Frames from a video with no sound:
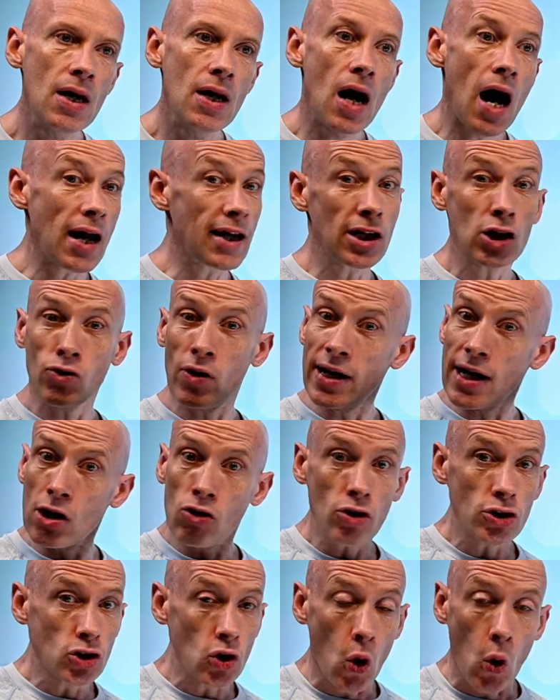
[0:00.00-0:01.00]
I can create it
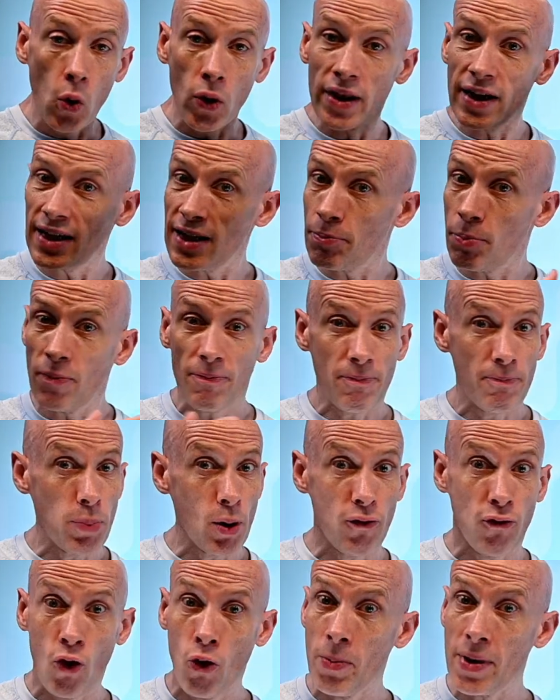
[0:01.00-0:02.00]
across all of the different
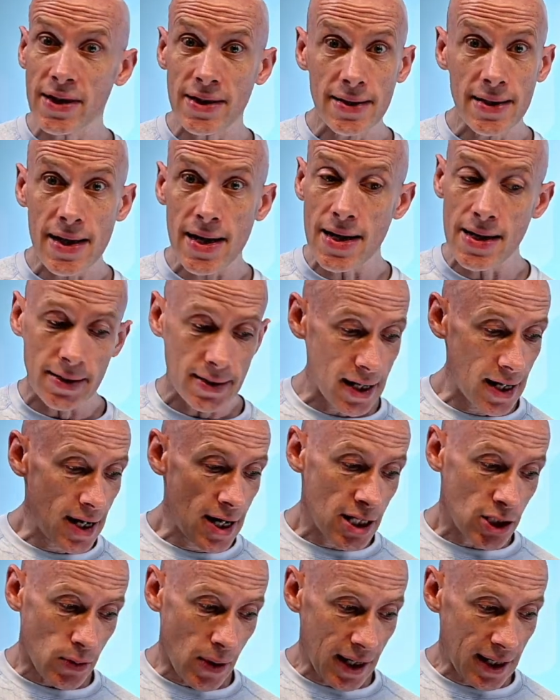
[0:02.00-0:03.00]
performance tiers,
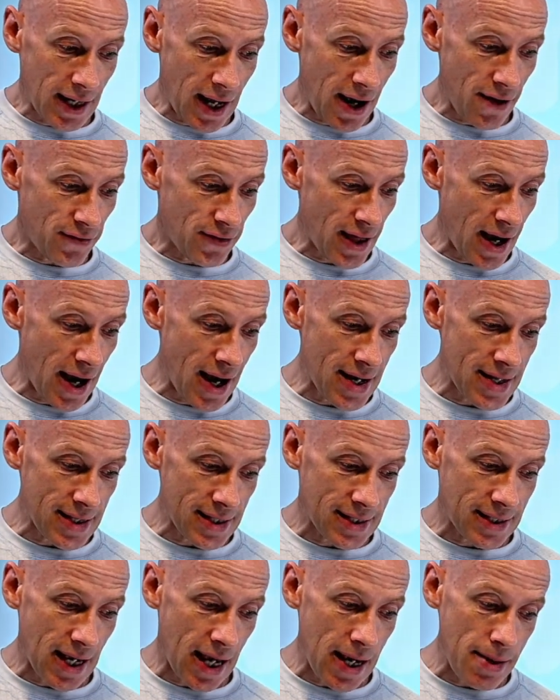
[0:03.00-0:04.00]
so I can have that
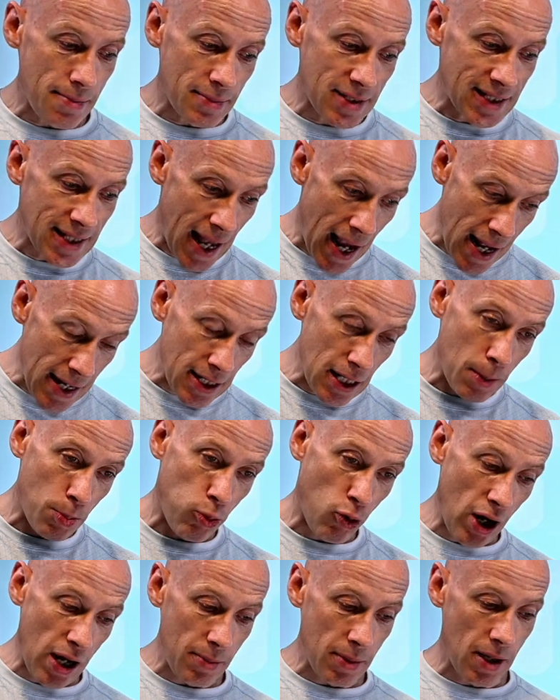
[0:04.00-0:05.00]
same standard
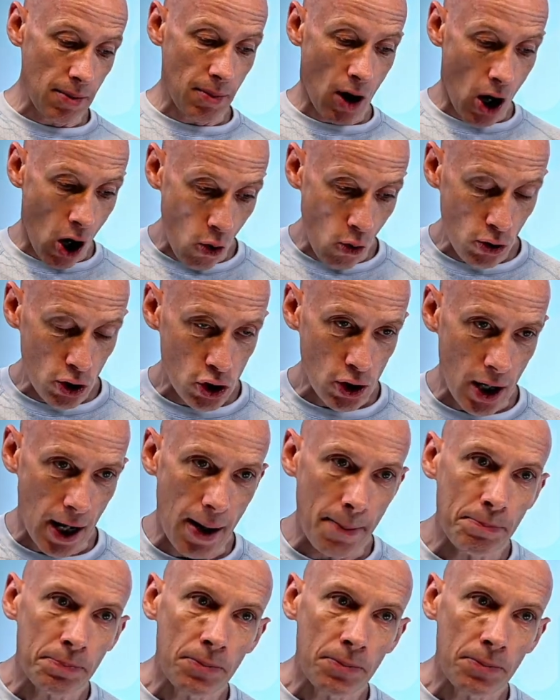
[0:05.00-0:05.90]
premium ultra,